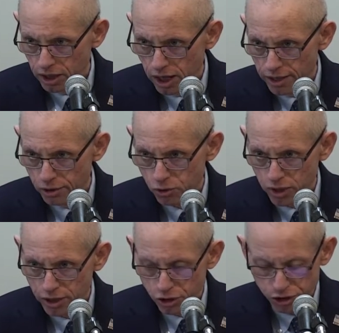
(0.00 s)
I
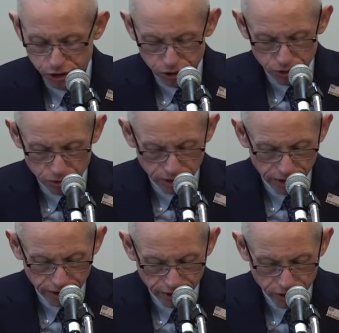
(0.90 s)
address you
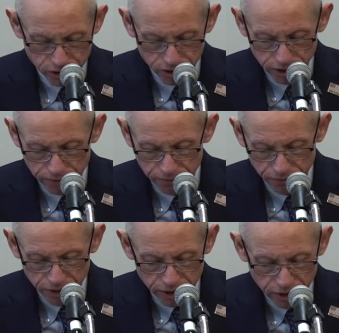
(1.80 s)
as a
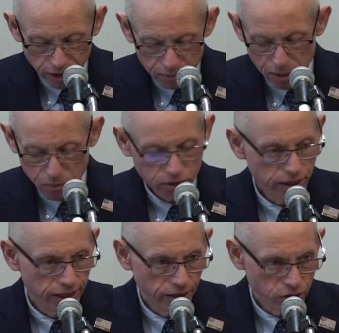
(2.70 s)
member of the
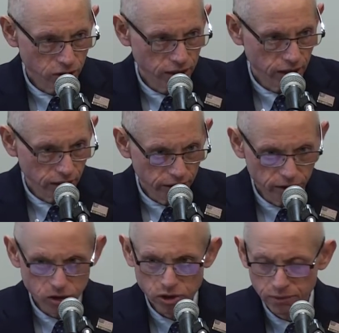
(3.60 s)
House of
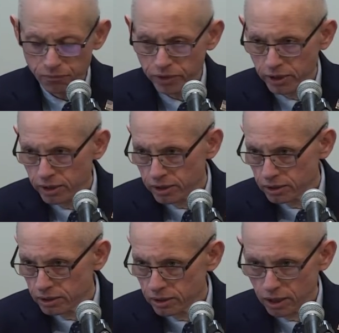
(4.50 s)
Delegates.
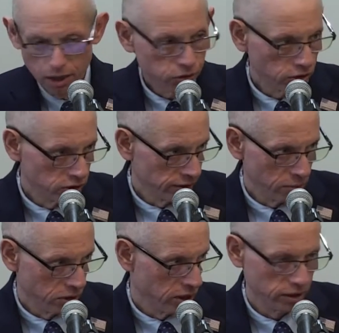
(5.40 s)
I thought that
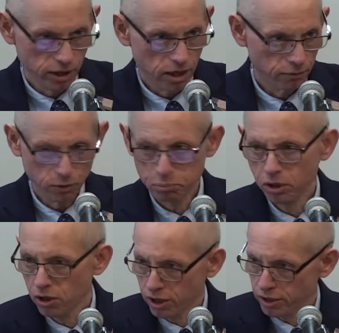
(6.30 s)
would get a lot of
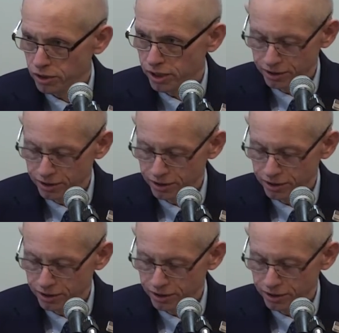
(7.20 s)
applause.